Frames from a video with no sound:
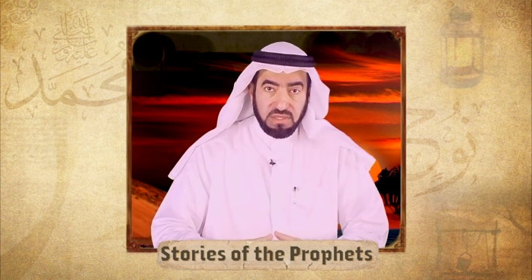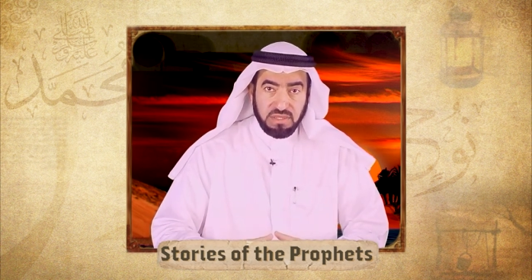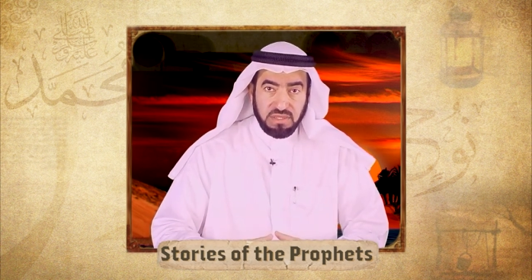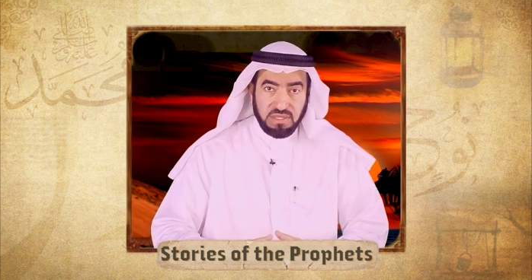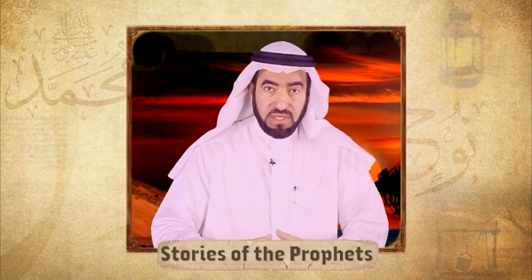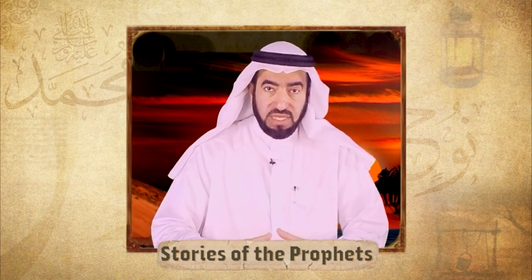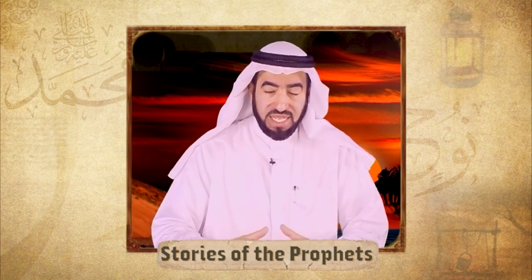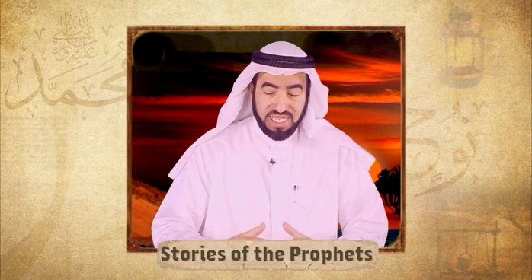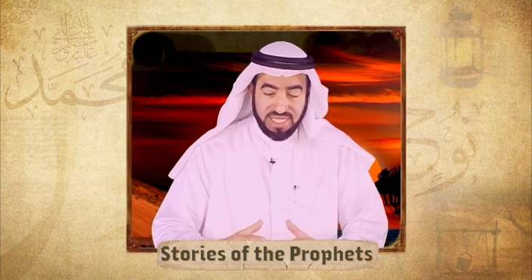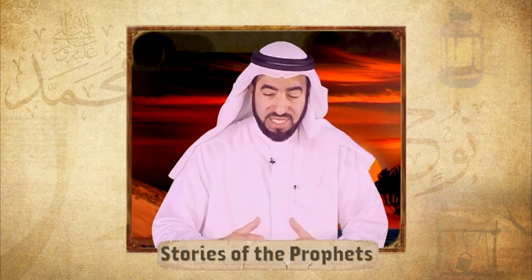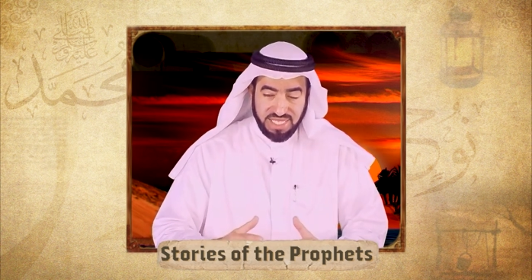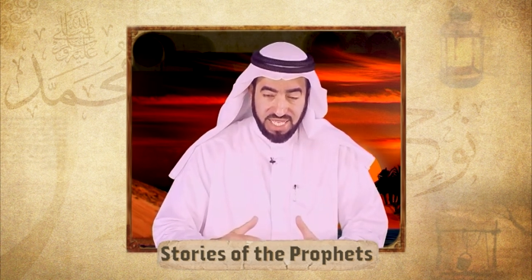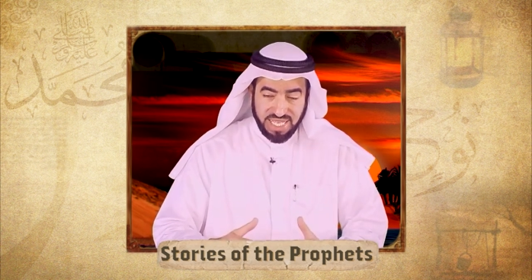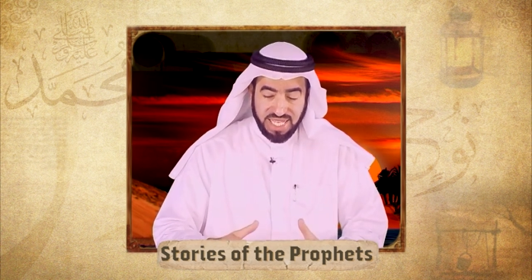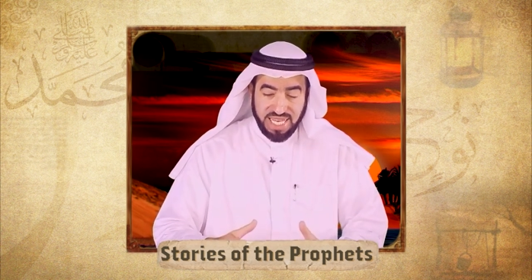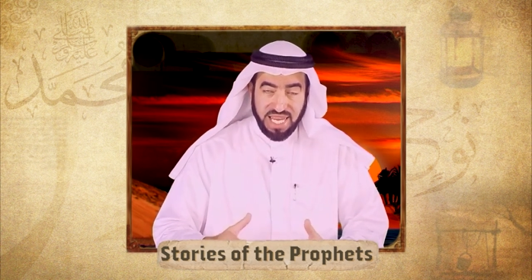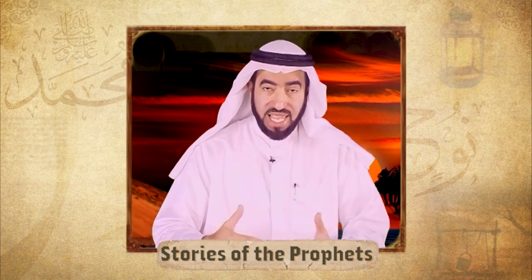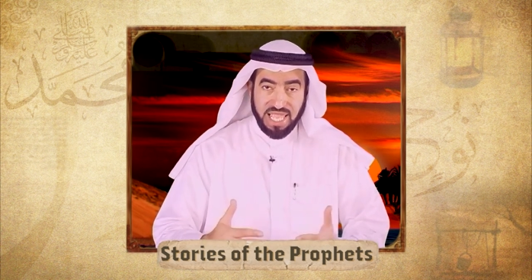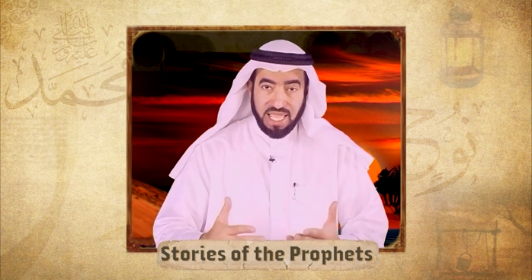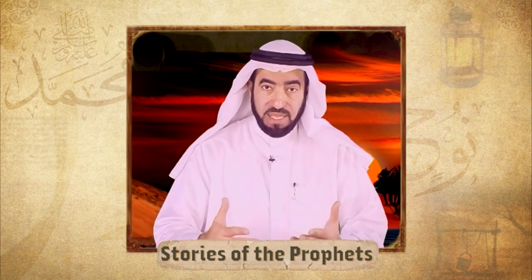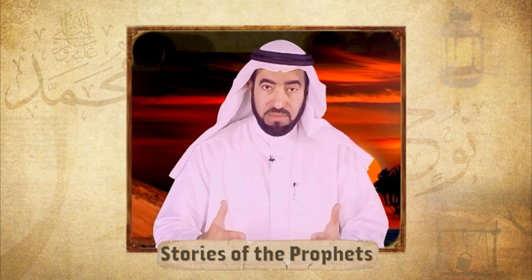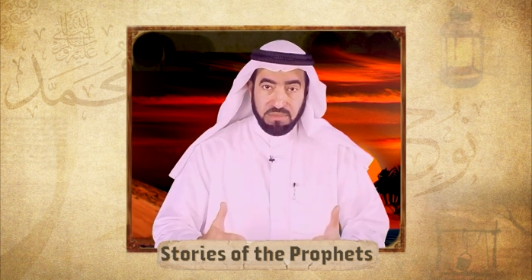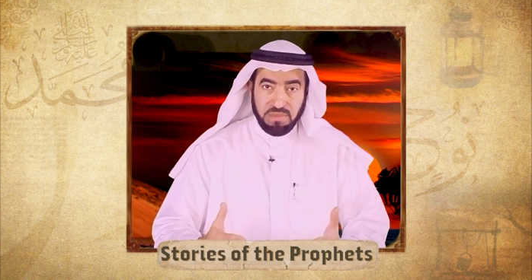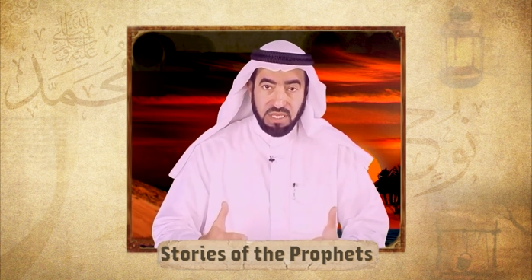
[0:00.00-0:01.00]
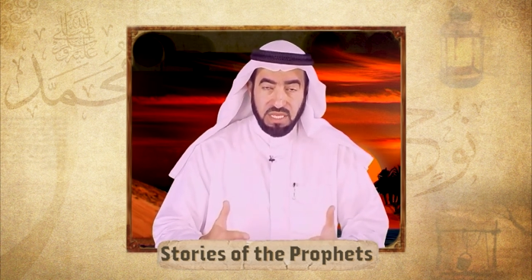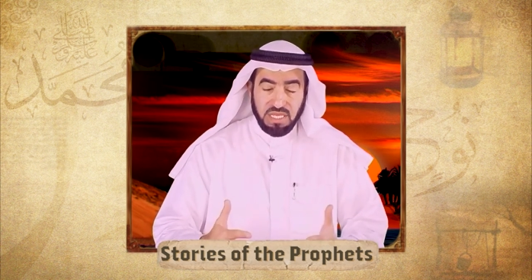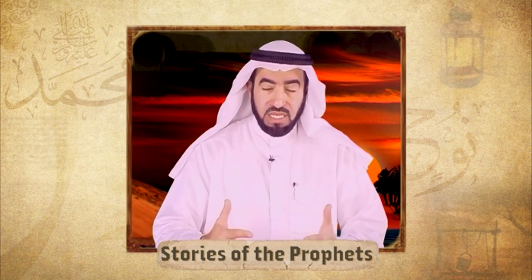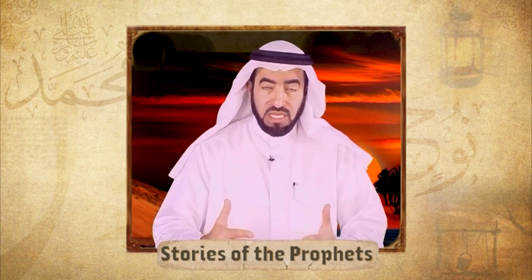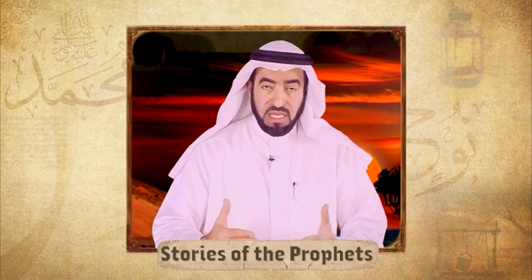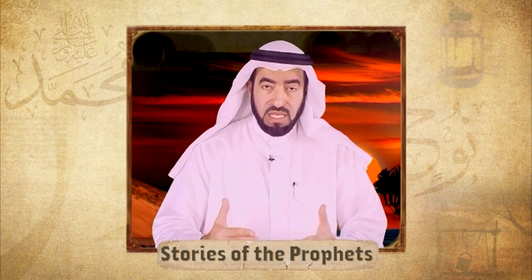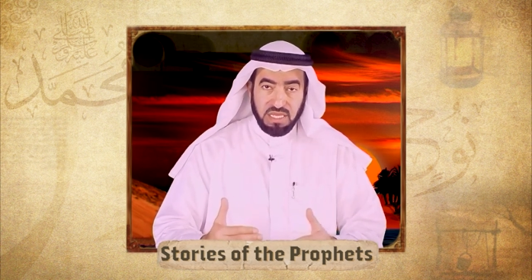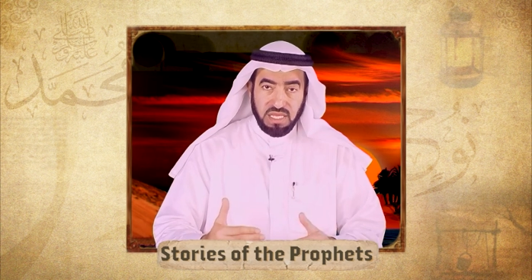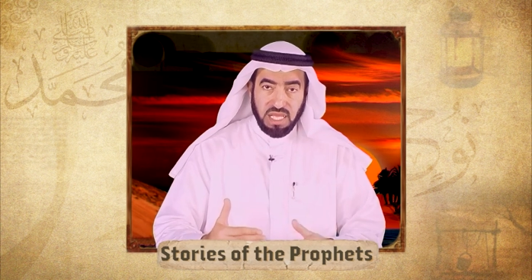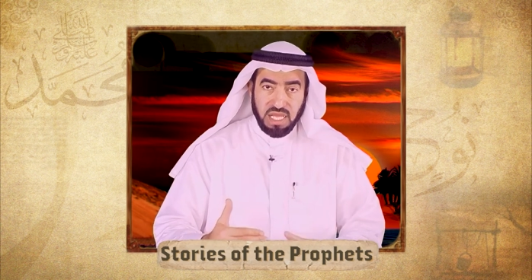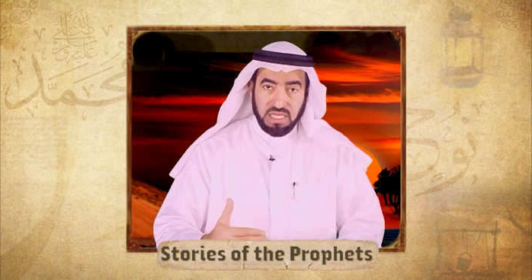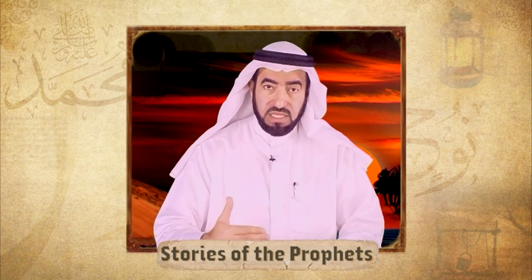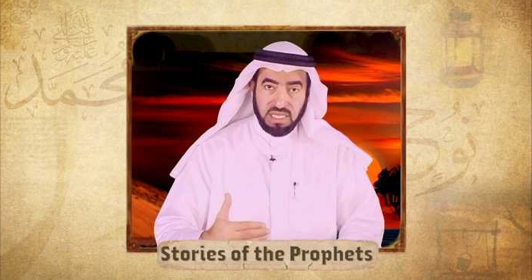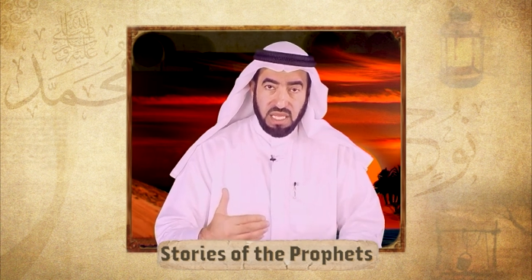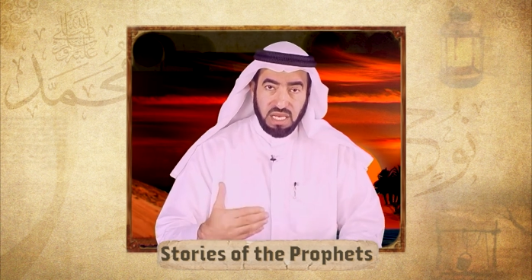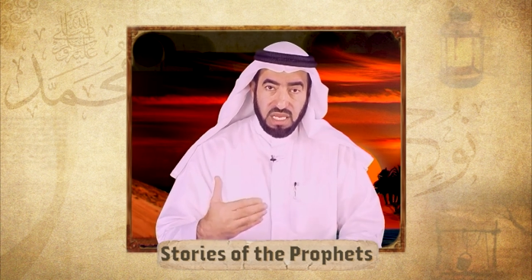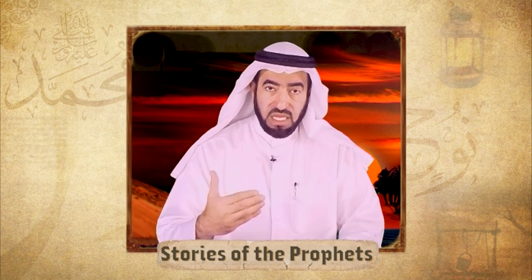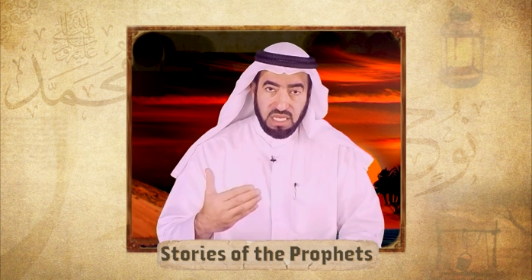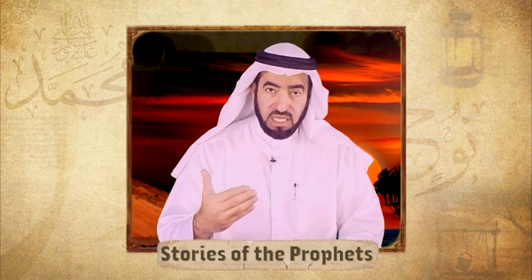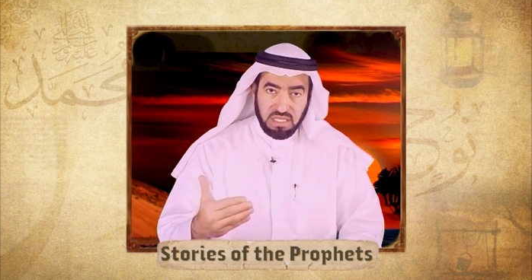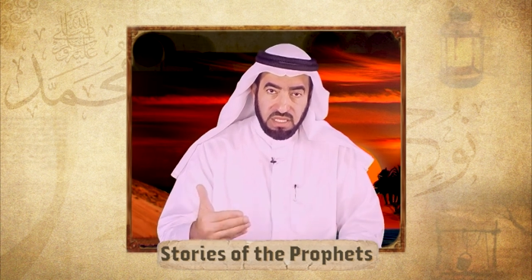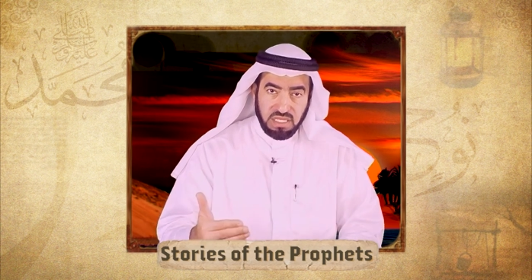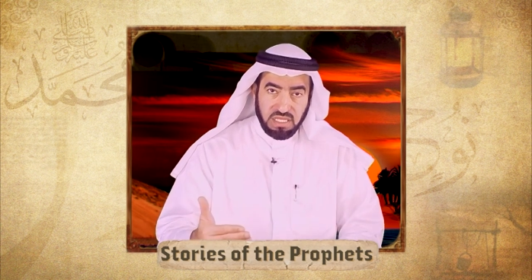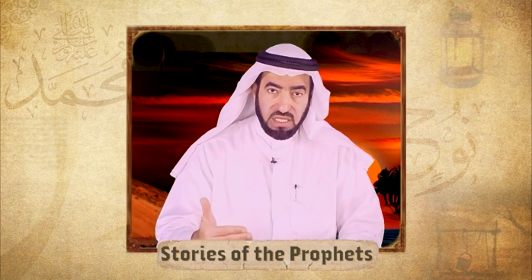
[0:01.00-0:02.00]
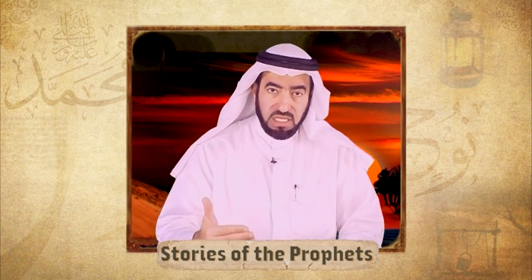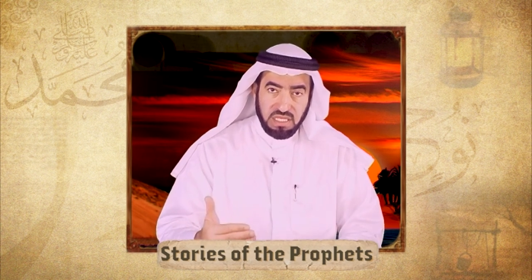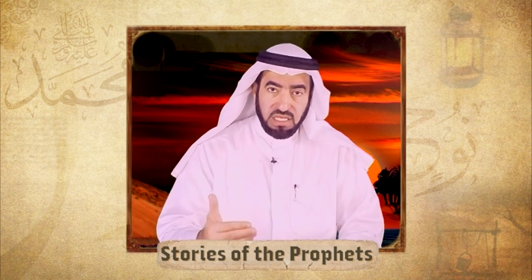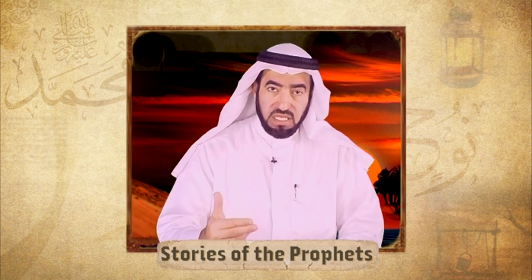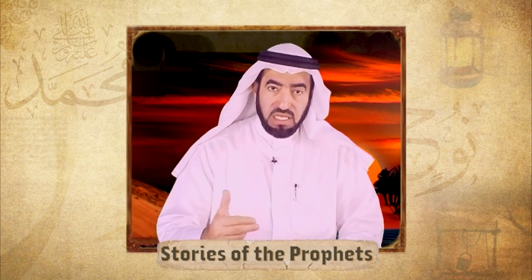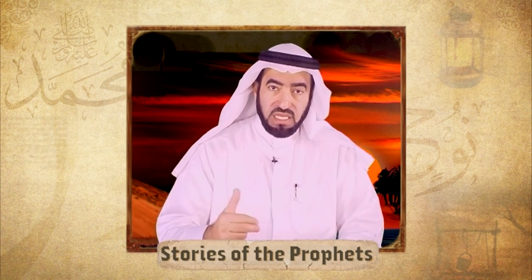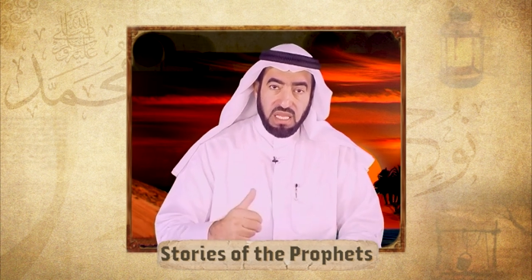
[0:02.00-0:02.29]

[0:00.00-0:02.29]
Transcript: There is a claim that Al-Khidr